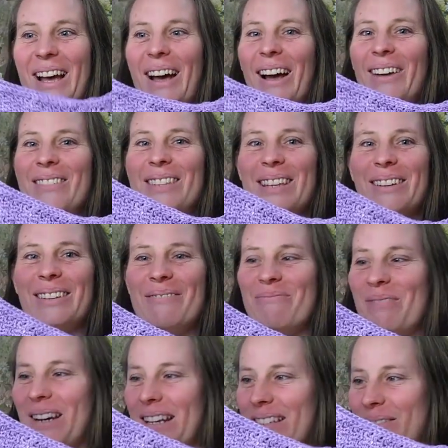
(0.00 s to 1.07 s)
I'm so
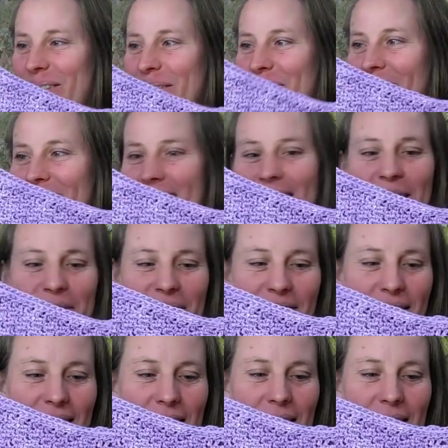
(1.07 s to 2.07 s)
impressed with myself.